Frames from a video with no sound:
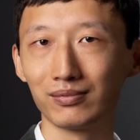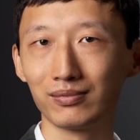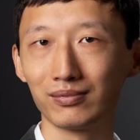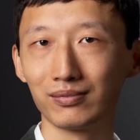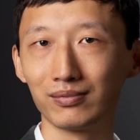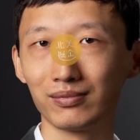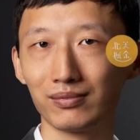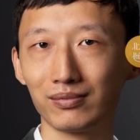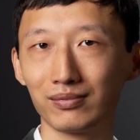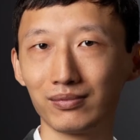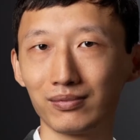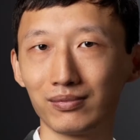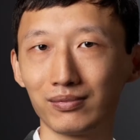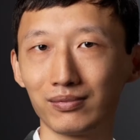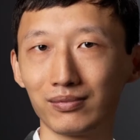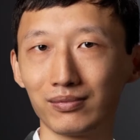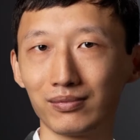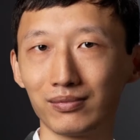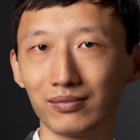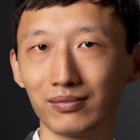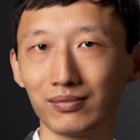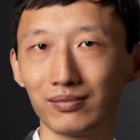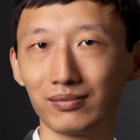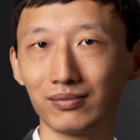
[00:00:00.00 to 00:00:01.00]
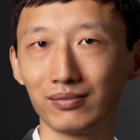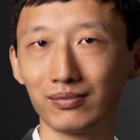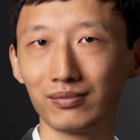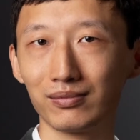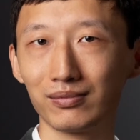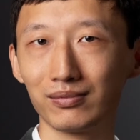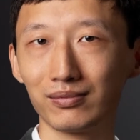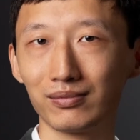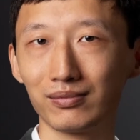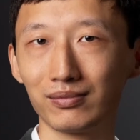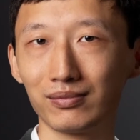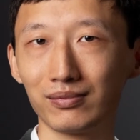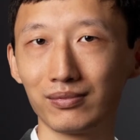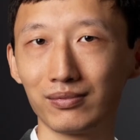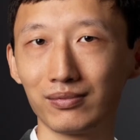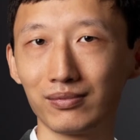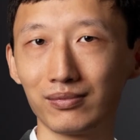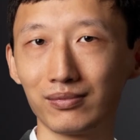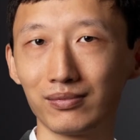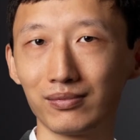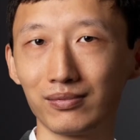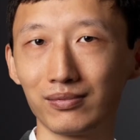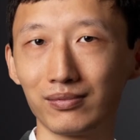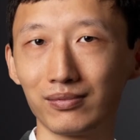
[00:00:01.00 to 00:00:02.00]

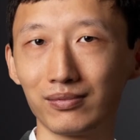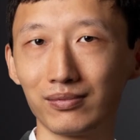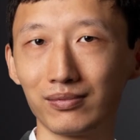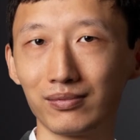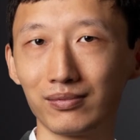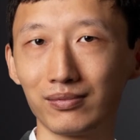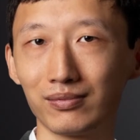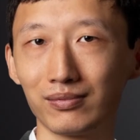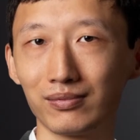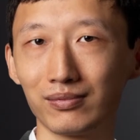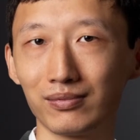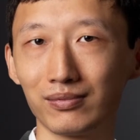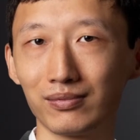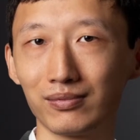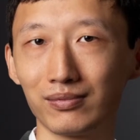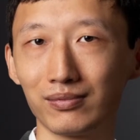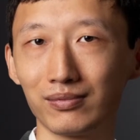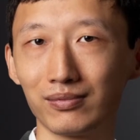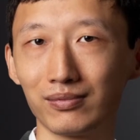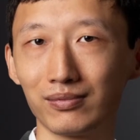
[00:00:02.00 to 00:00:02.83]
Nobody speaks.